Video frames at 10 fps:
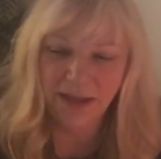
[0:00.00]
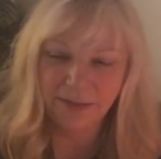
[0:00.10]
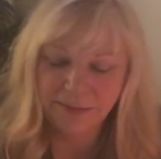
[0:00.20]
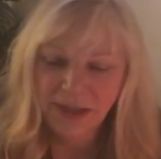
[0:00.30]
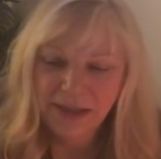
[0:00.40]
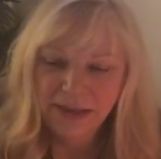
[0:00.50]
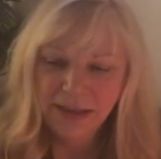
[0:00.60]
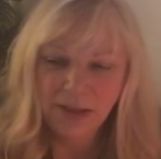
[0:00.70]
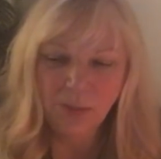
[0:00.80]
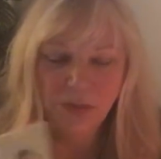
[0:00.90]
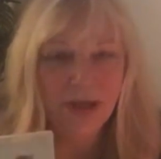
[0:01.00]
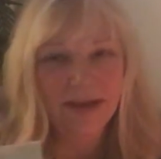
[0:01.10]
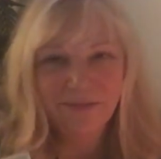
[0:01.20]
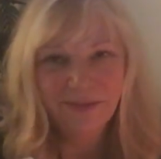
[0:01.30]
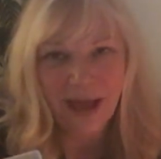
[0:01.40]
uh, you know, bouquet
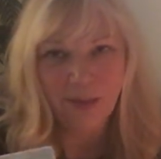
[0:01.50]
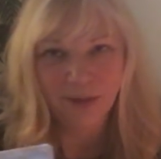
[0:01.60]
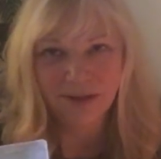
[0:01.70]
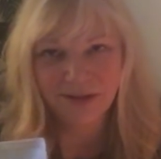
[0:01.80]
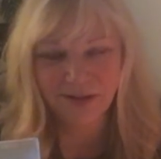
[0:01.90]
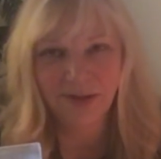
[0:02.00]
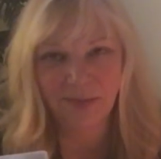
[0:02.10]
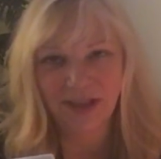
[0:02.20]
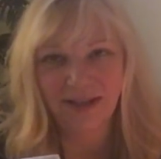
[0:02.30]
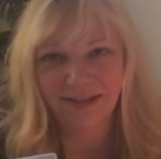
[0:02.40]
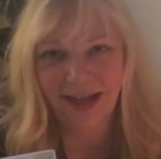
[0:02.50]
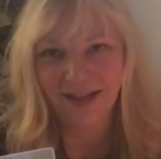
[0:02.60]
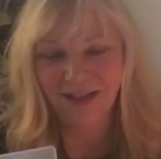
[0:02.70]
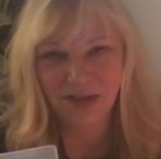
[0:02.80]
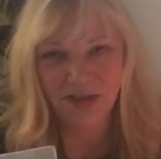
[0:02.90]
of flowers or something like that, and it